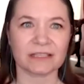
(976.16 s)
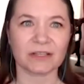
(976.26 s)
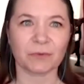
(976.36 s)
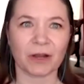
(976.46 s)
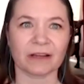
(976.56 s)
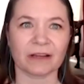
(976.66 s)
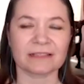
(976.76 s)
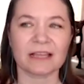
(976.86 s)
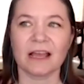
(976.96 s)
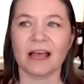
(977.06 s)
your
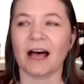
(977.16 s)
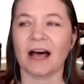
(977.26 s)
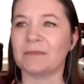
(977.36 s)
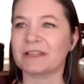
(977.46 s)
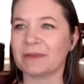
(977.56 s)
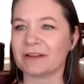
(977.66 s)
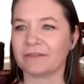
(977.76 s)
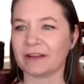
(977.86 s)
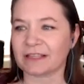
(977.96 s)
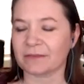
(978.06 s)
progress um, as a matter of
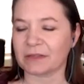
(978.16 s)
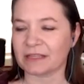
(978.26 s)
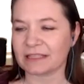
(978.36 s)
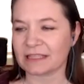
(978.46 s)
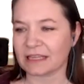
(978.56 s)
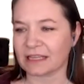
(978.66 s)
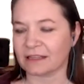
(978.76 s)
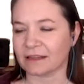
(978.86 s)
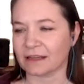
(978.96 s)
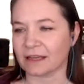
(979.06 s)
fact i've been
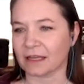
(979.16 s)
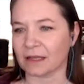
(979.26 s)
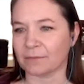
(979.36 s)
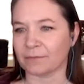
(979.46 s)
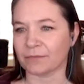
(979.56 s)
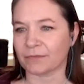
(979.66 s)
listening um,